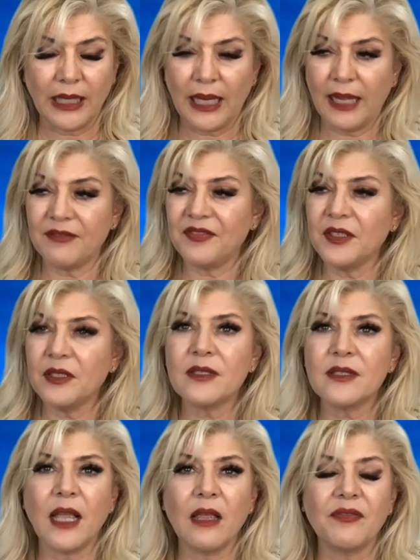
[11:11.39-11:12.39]
I can't feel
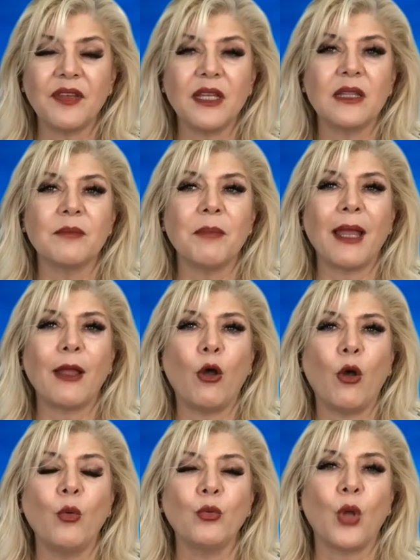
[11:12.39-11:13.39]
safe in my
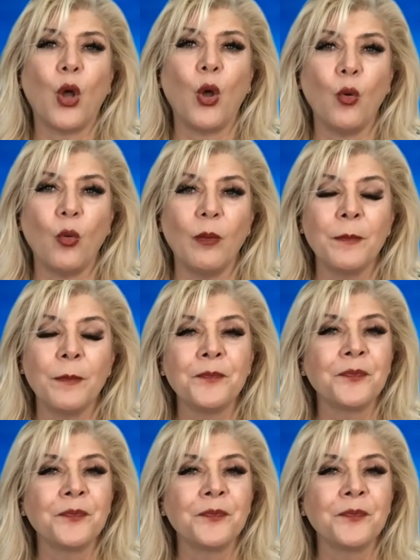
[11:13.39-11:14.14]
own home.